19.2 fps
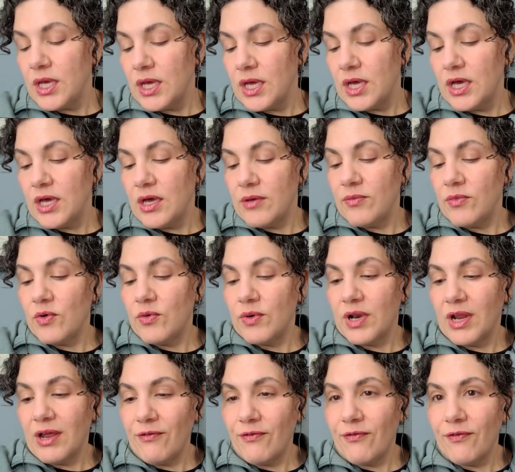
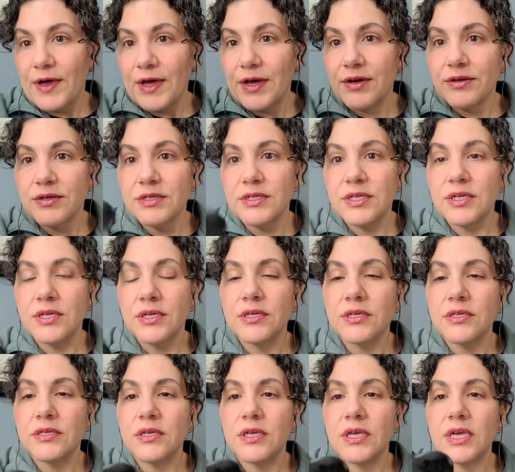what I've found
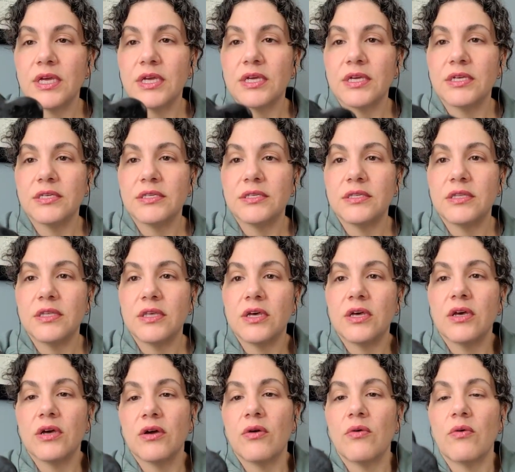is
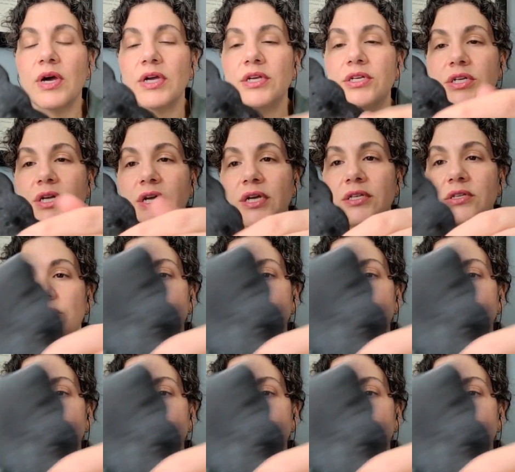the gua sha